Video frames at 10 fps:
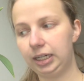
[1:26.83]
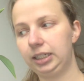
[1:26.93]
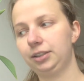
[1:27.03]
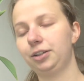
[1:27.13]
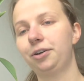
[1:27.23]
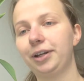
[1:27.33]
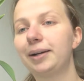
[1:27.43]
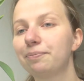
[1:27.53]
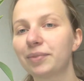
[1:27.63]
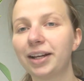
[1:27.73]
So
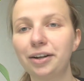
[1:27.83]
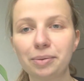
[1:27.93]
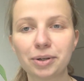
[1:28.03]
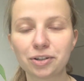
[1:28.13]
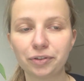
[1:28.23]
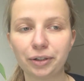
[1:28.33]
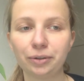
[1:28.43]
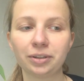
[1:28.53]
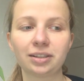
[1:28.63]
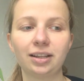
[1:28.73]
yeah, I got a bunch of
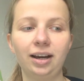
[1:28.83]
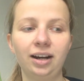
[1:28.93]
those.